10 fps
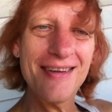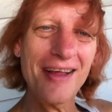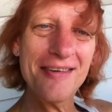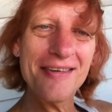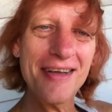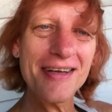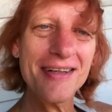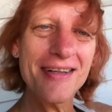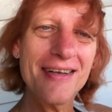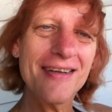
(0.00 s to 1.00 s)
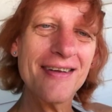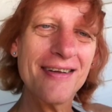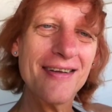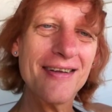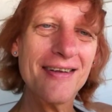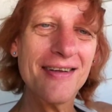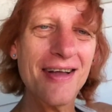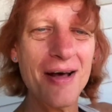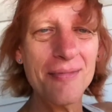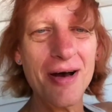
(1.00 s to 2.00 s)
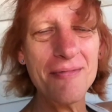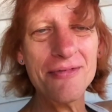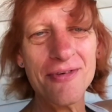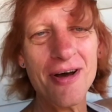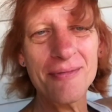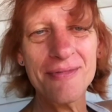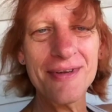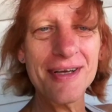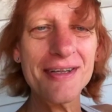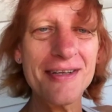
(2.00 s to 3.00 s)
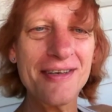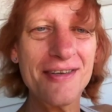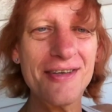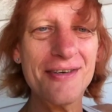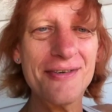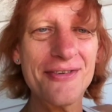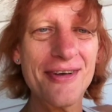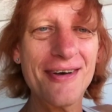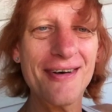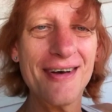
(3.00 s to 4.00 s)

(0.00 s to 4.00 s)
That's in England. I'm, I'm from England too, so